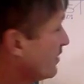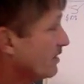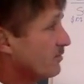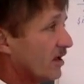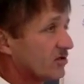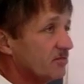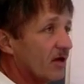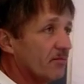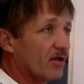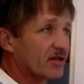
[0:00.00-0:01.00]
thing about
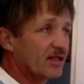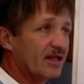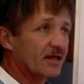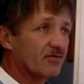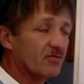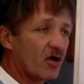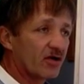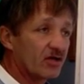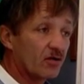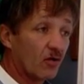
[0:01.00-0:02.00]
multi-level
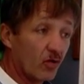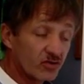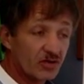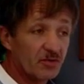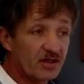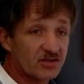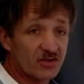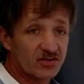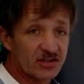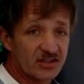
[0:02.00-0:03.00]
marketing also being
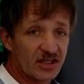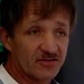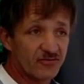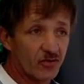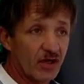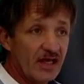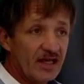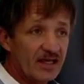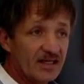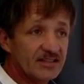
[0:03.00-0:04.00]
so successful
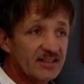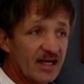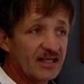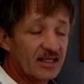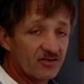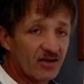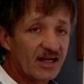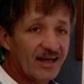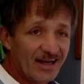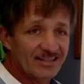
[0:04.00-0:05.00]
is that it
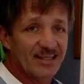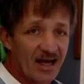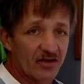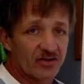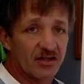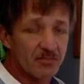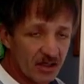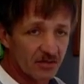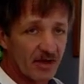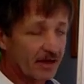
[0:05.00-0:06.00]
really cuts out the
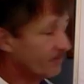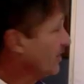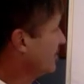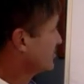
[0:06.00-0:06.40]
middleman.